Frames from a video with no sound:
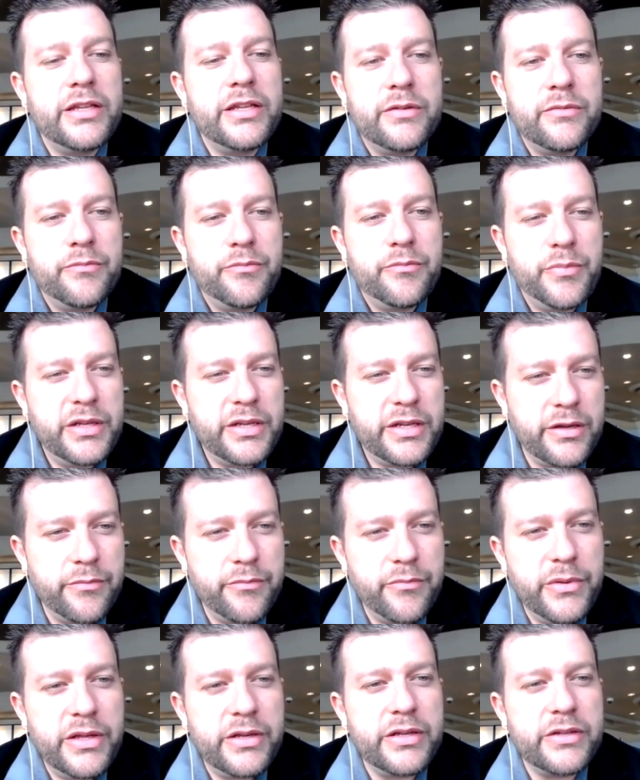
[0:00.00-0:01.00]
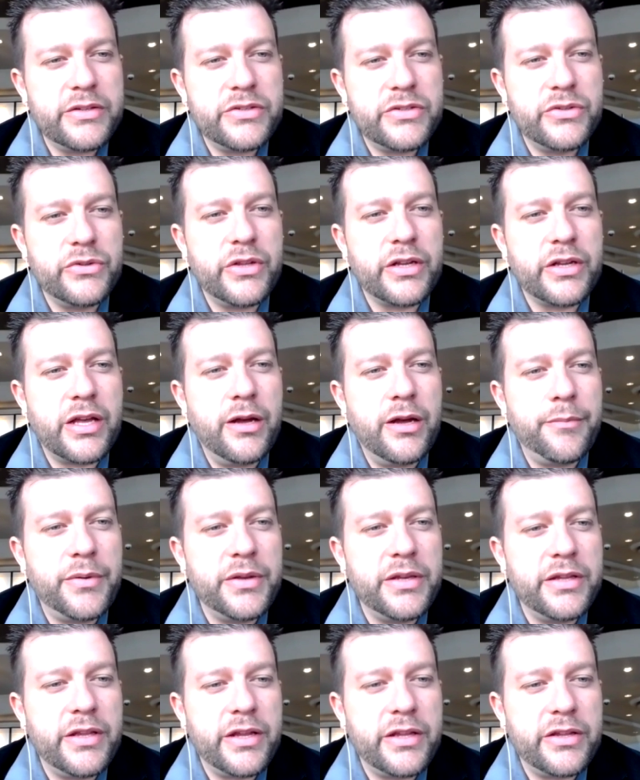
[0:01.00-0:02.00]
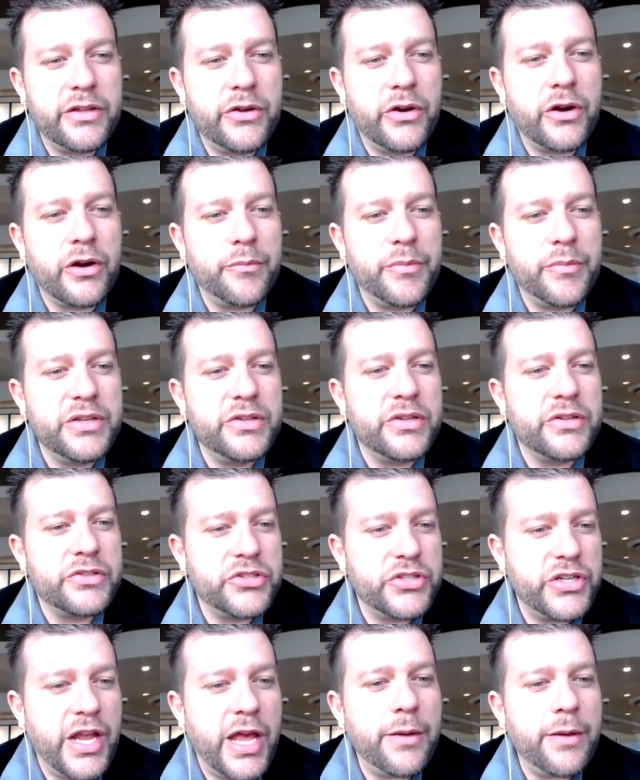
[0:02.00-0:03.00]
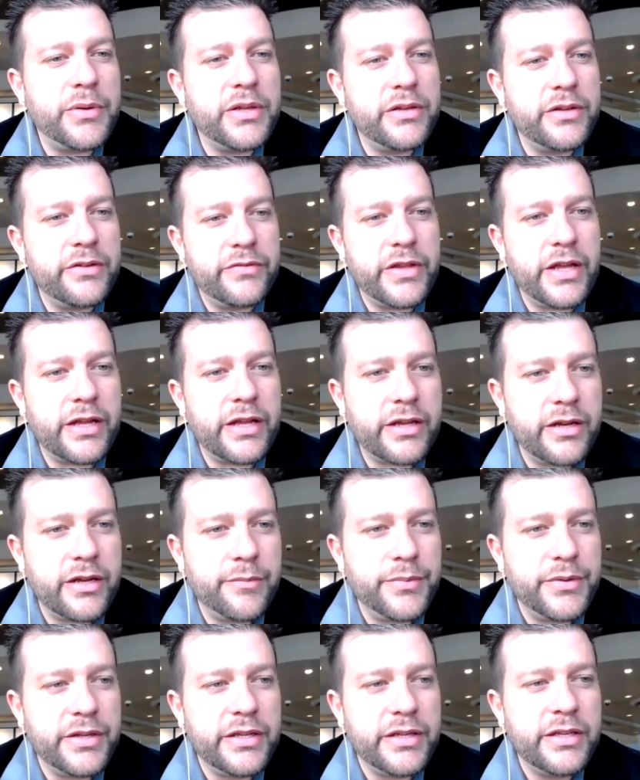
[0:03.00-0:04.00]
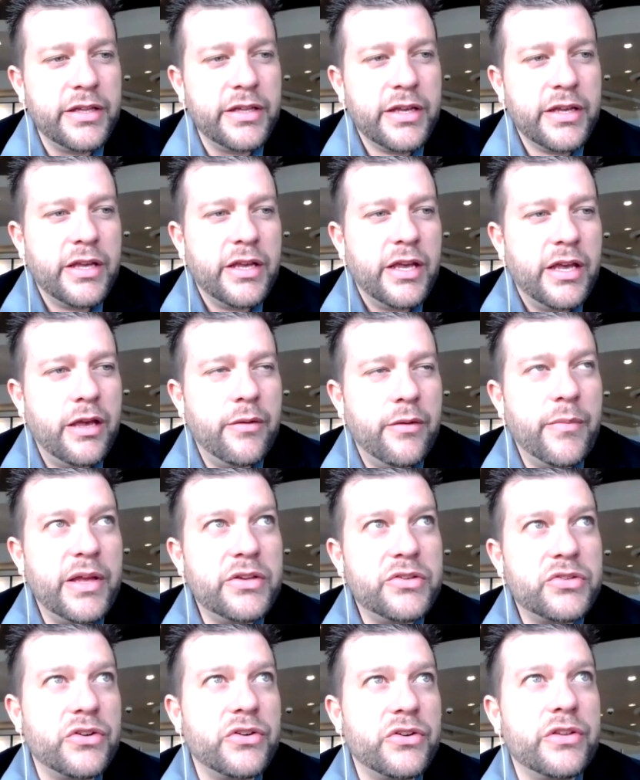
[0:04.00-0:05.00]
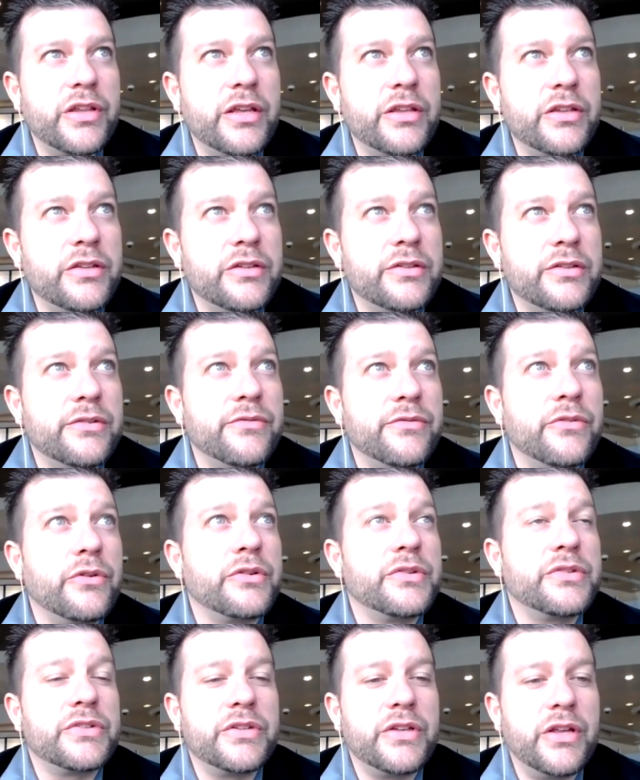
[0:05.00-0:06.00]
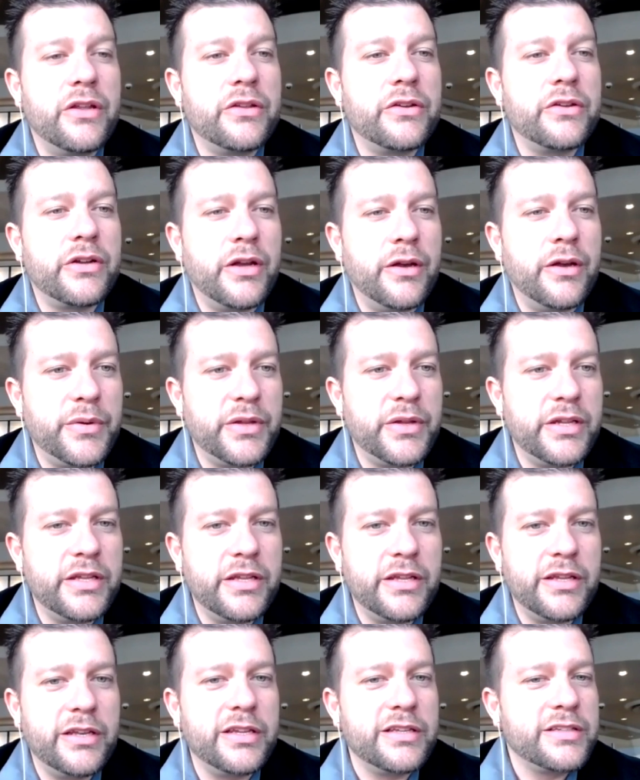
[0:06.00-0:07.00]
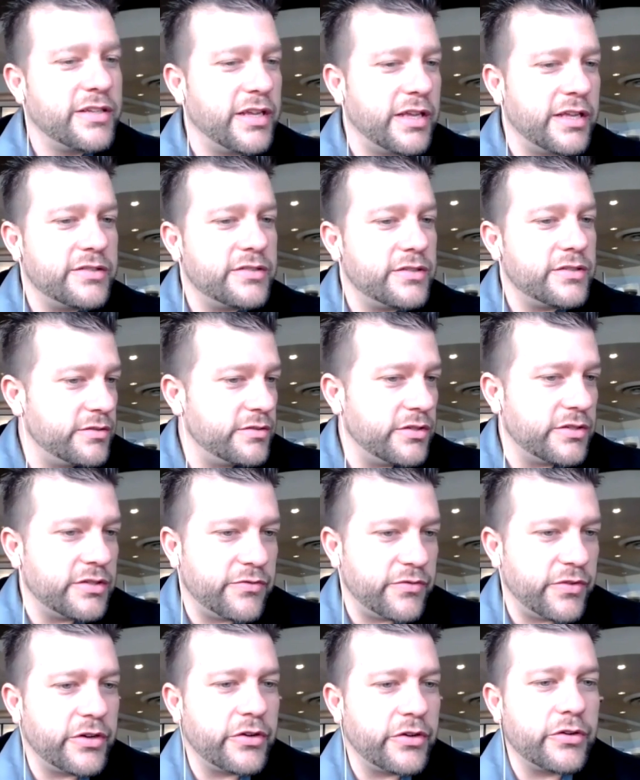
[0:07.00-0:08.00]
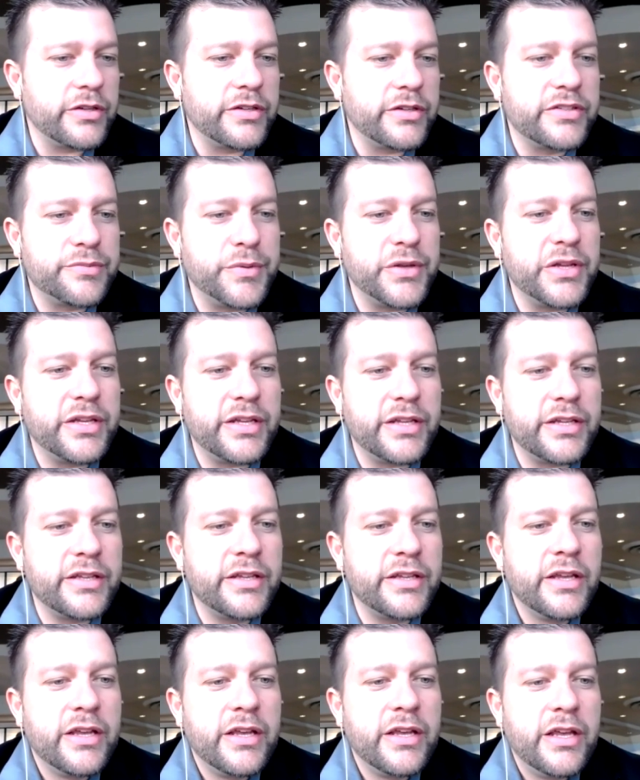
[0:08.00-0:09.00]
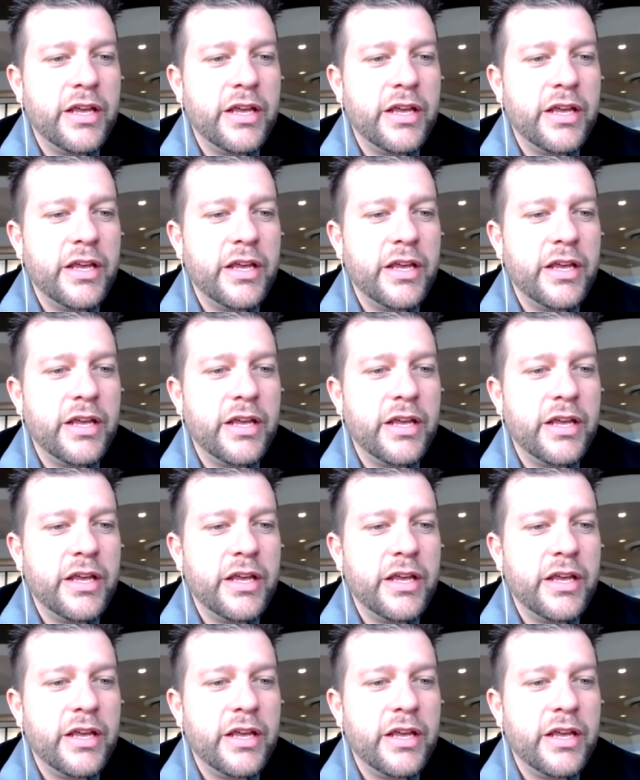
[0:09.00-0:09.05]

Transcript: ready, be committed to the company that you are, be the champion of that company, and make sure that you divorce the other company, in a sense, just figuratively speaking,